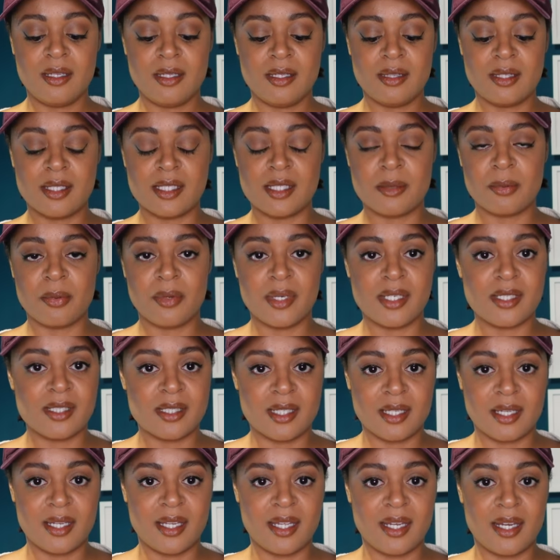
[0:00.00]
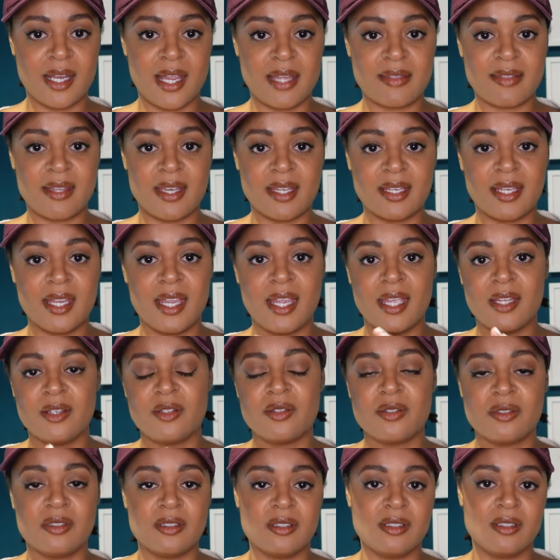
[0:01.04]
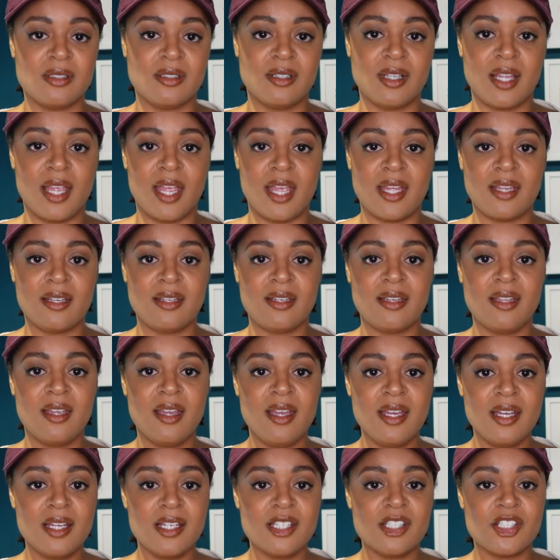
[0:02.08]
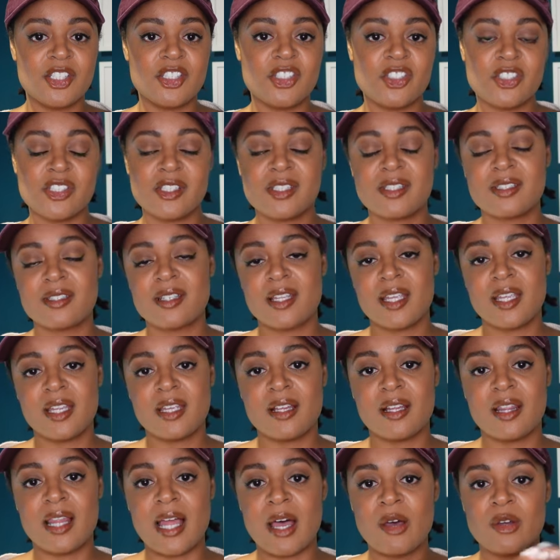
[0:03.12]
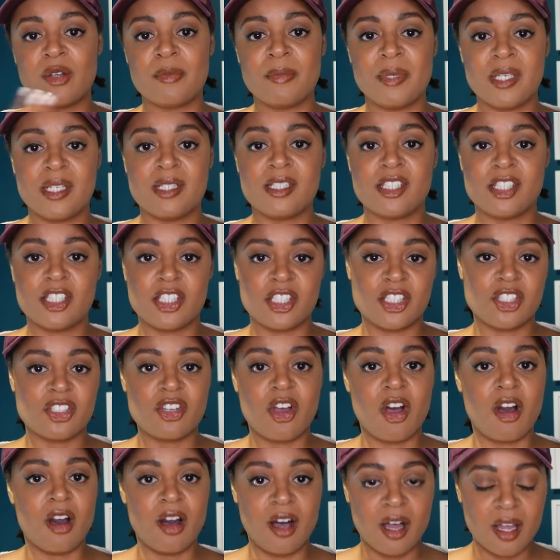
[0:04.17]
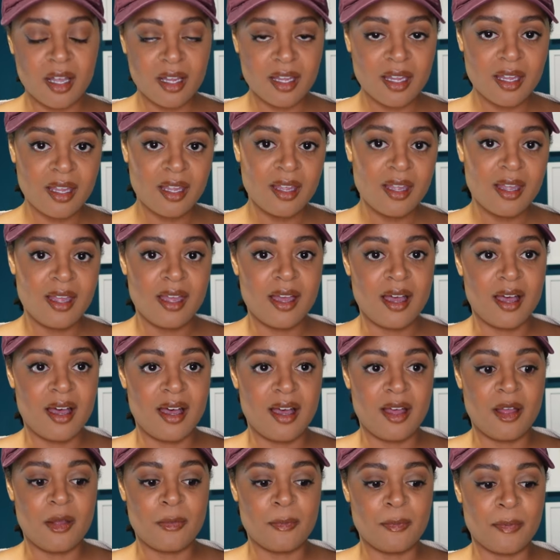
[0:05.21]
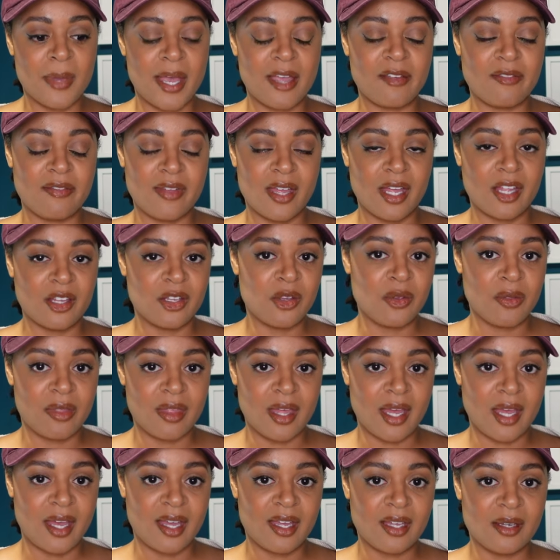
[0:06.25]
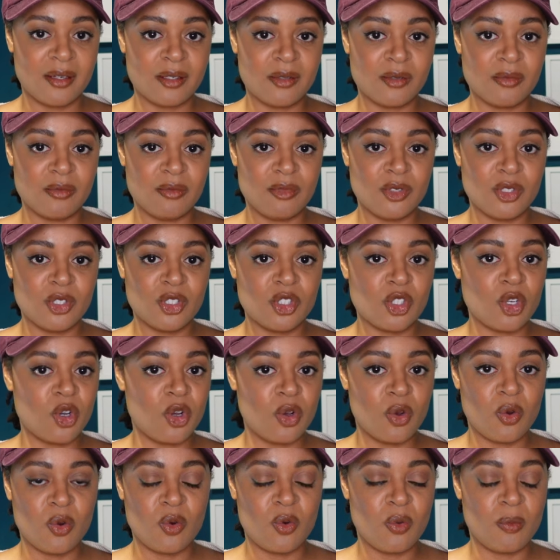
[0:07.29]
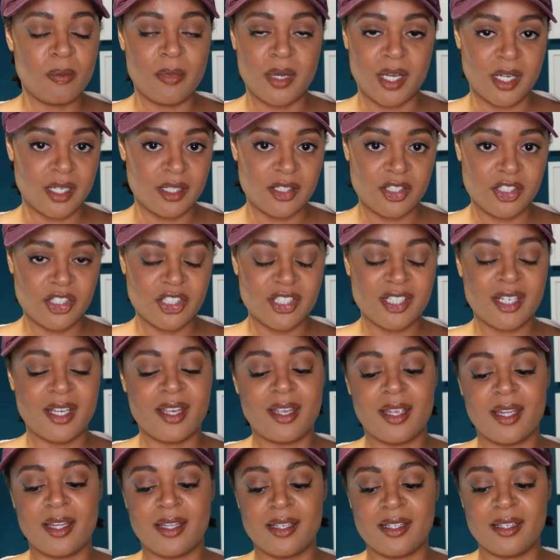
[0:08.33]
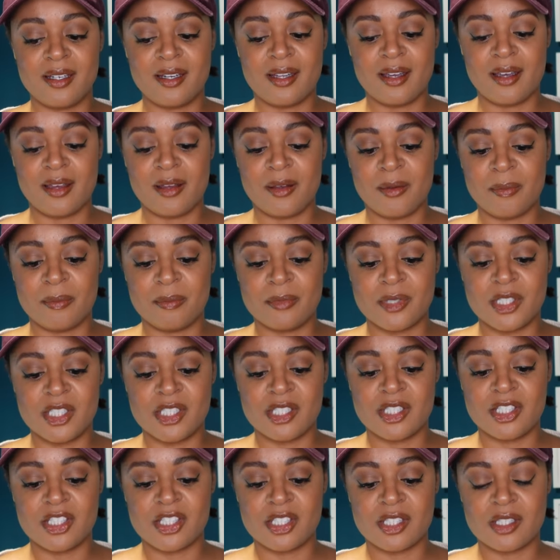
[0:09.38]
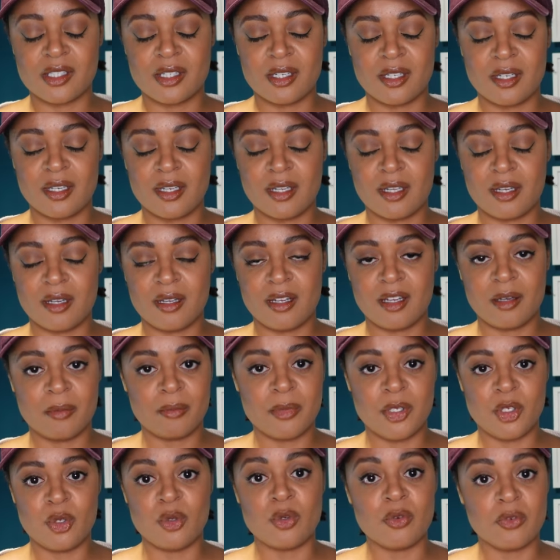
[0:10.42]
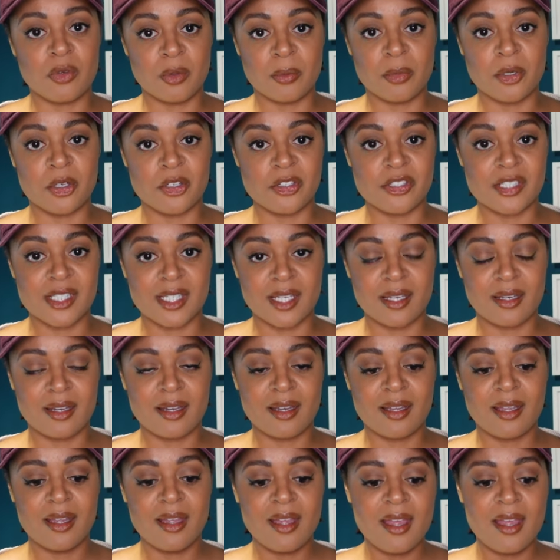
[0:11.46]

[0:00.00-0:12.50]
this bracelet and that candle and just like allowed me to just talk, I value that so much. And she's just a beautiful person,